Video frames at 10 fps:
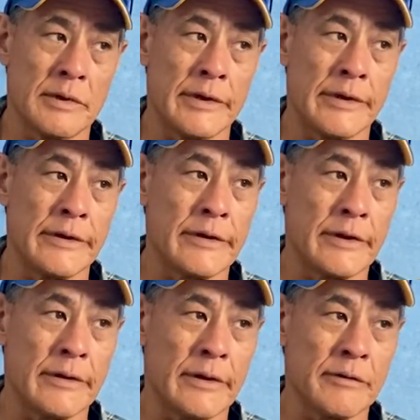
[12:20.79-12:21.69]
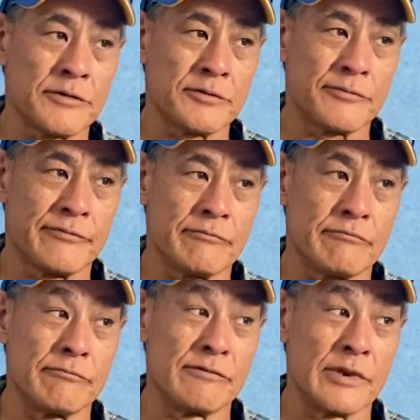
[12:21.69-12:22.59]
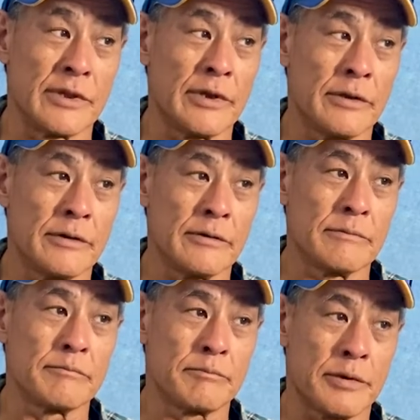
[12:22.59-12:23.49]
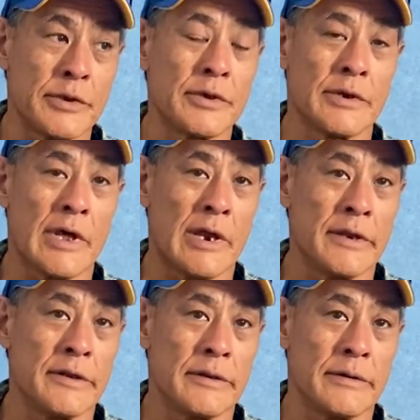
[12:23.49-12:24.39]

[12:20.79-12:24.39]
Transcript: And I was really pretty good at it.